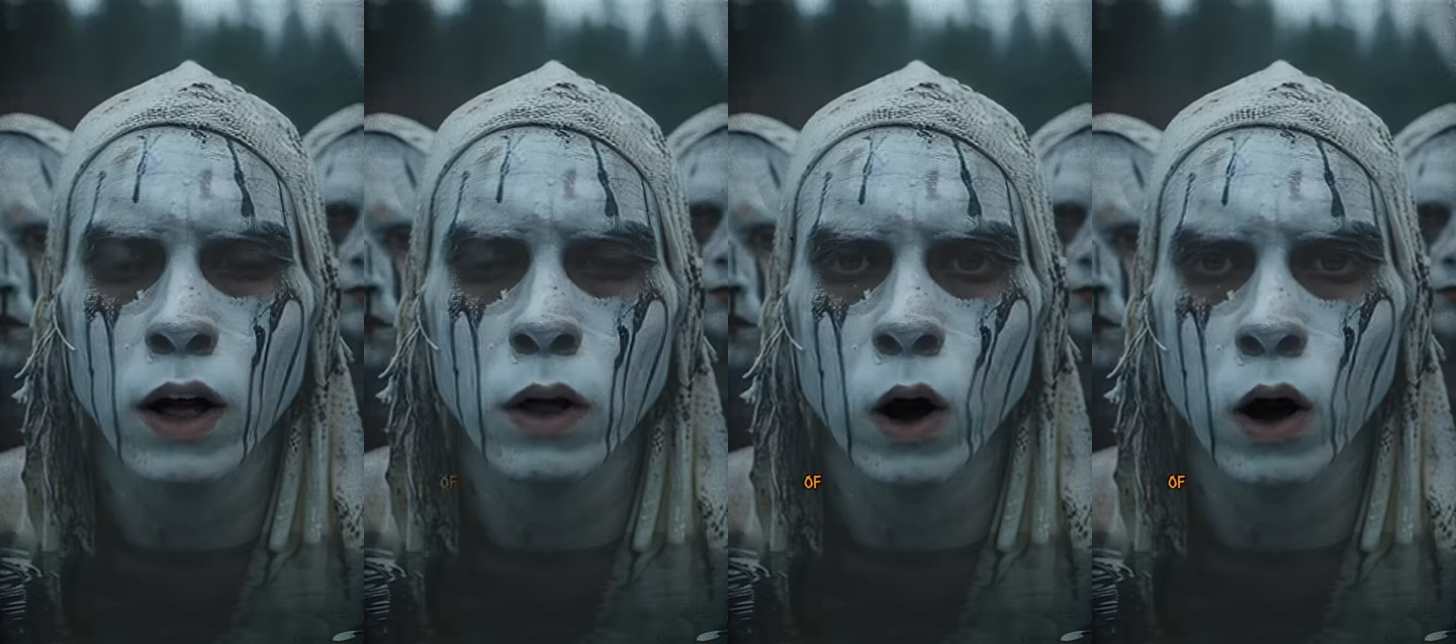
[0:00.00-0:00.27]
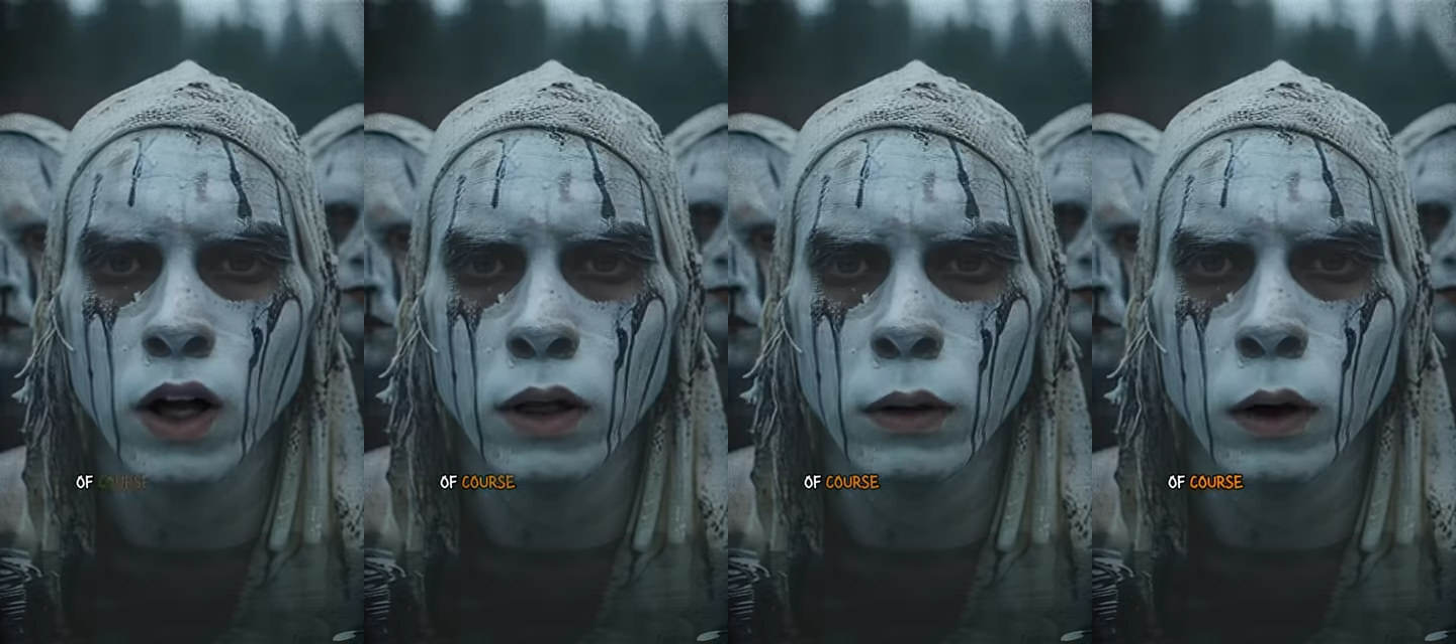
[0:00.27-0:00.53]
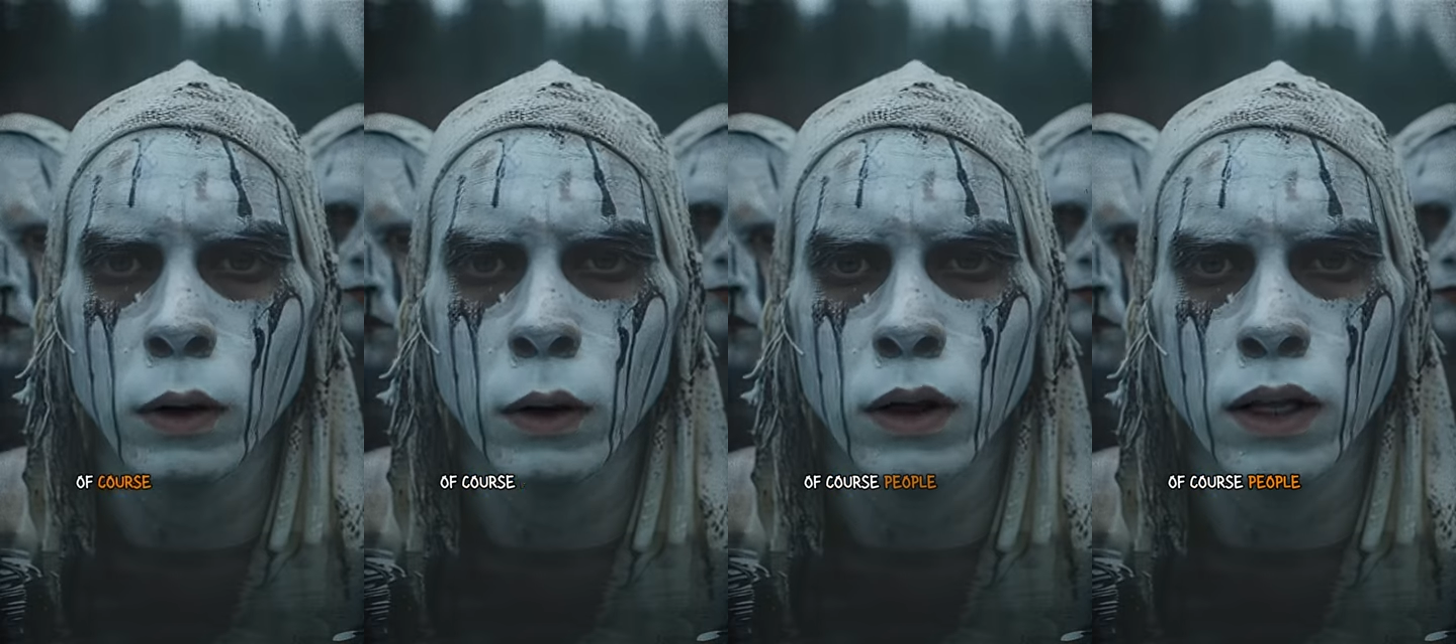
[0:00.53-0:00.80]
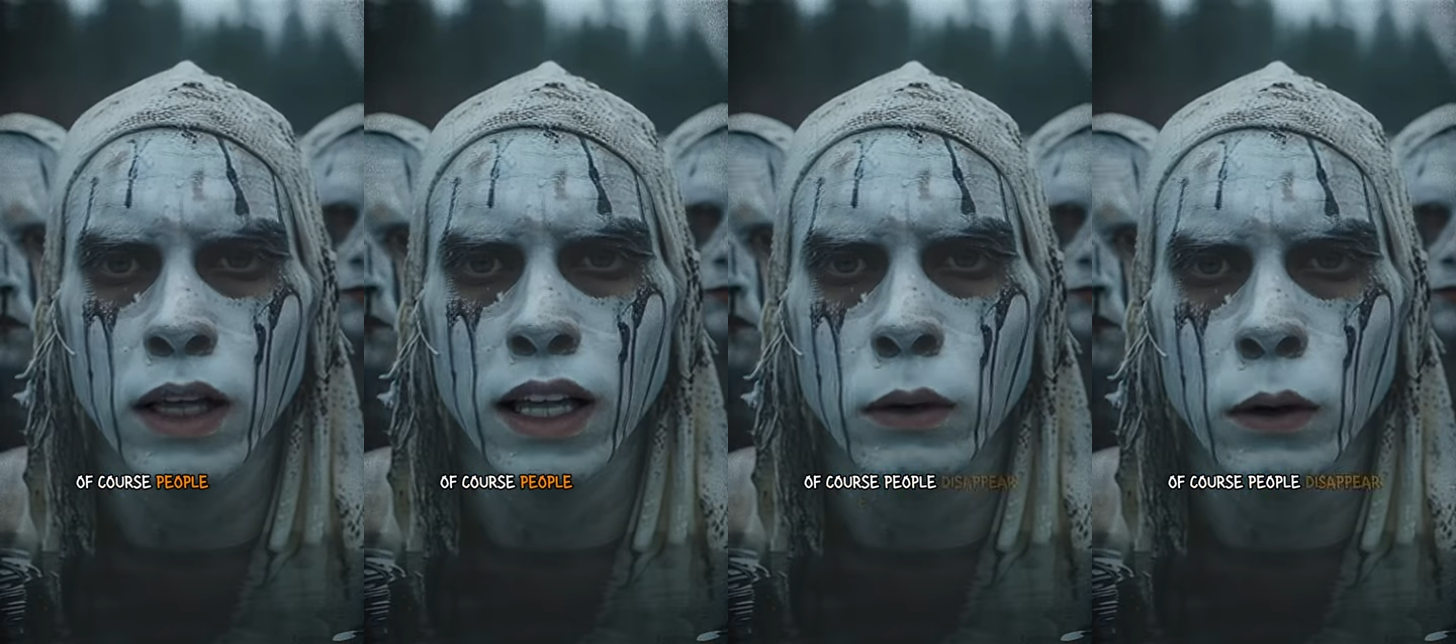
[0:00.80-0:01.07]
Of course, people
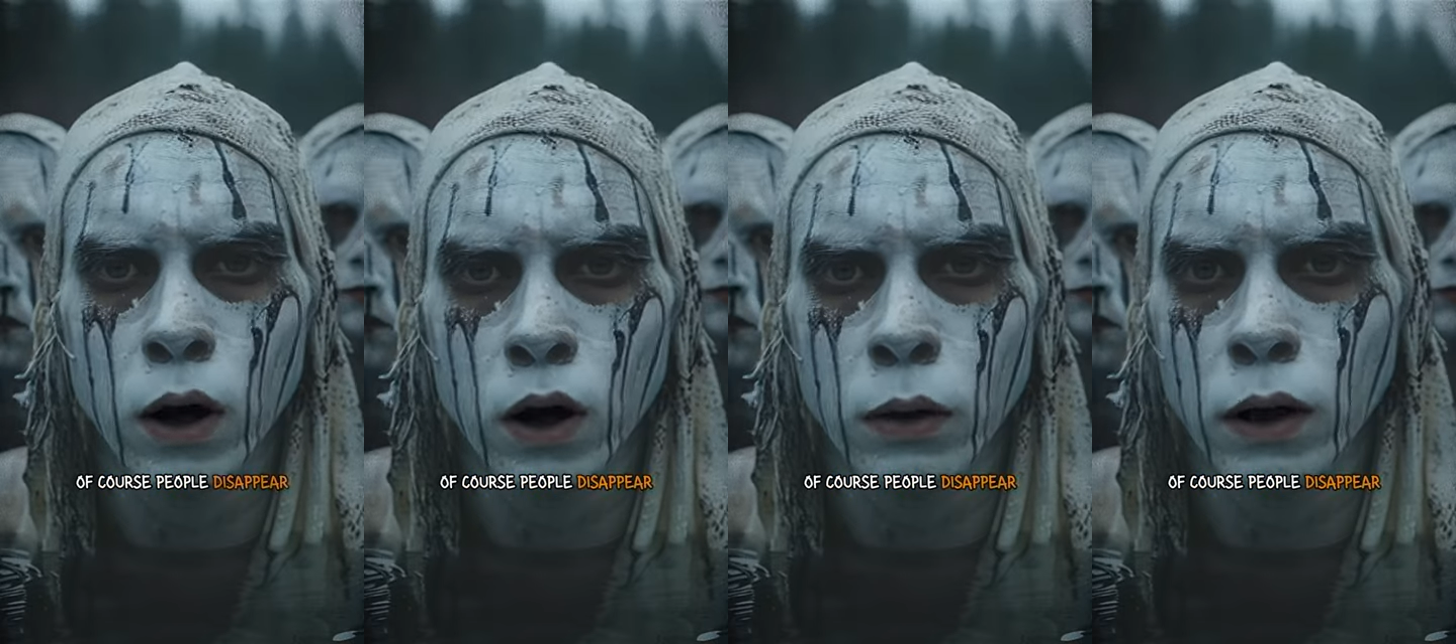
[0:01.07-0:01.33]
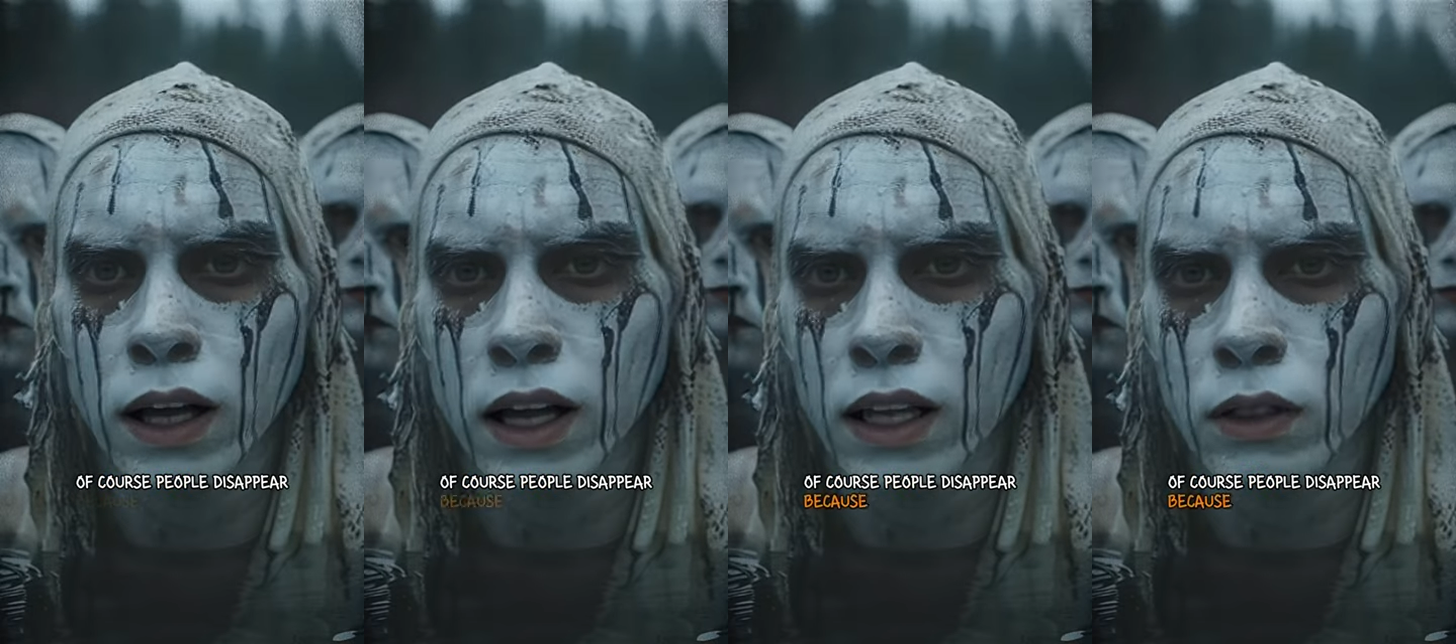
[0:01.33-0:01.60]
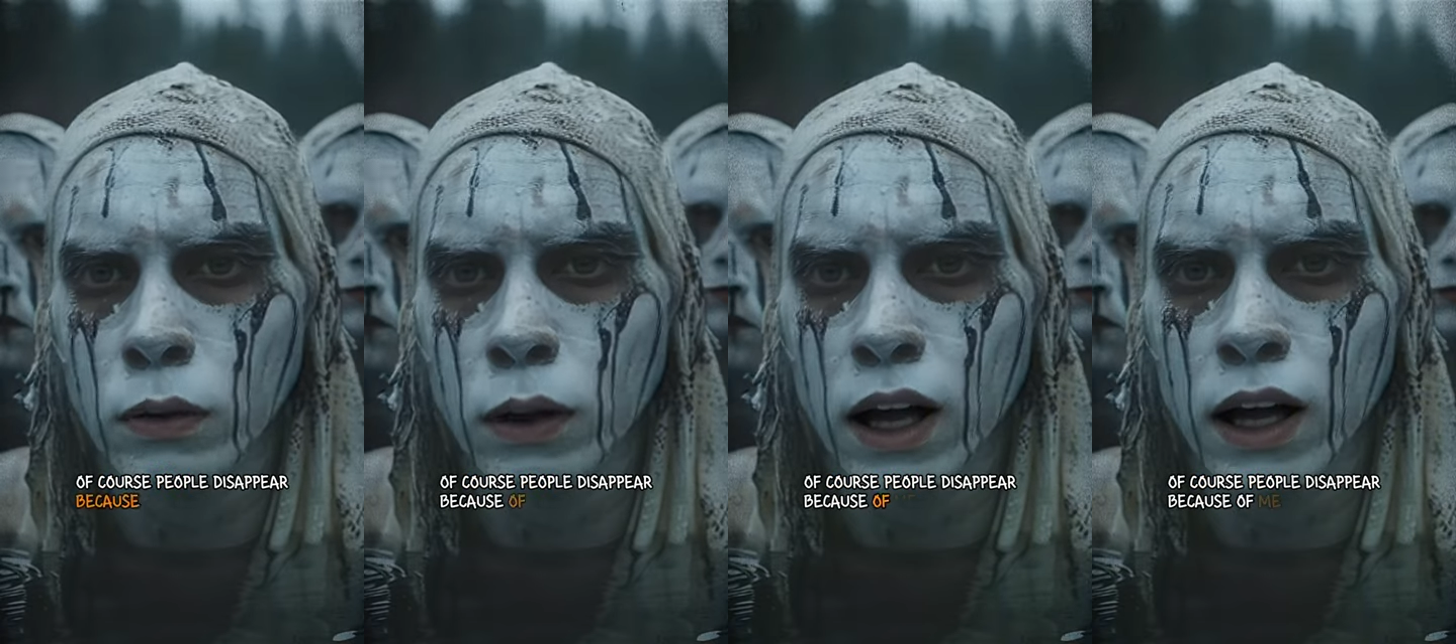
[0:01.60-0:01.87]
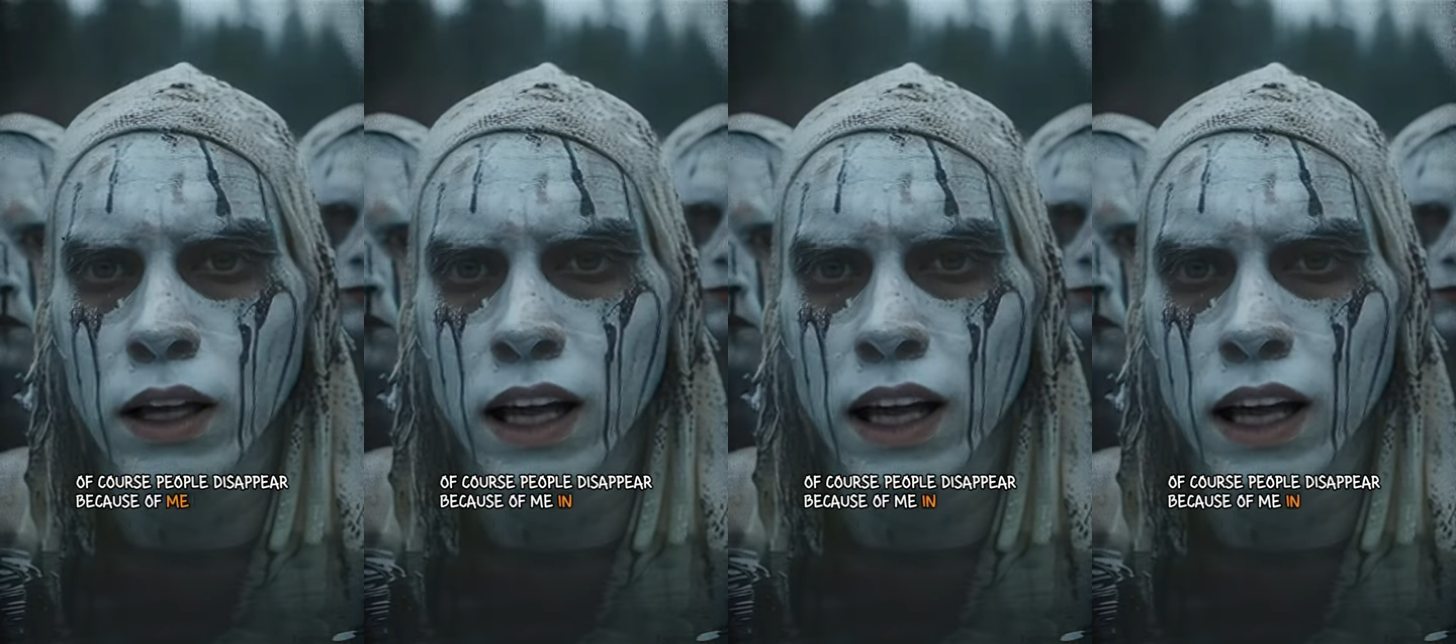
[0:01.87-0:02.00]
disappear because of me in